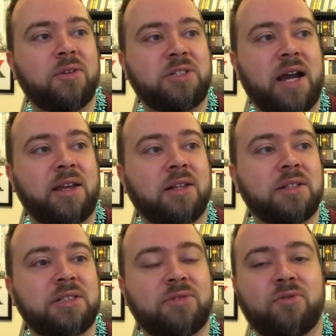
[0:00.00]
Jackie
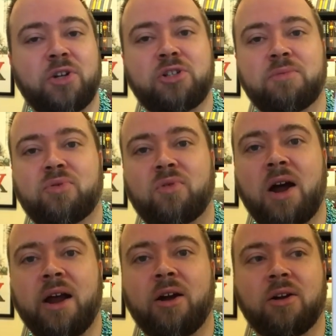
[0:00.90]
Gleason, Richard
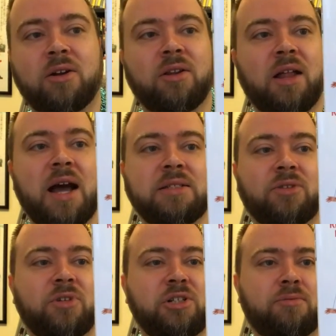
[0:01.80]
Pryor,
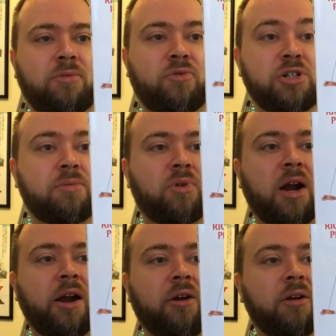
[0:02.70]
classic Richard
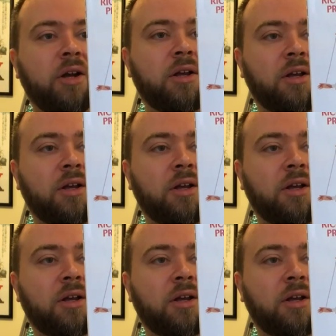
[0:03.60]
Pryor.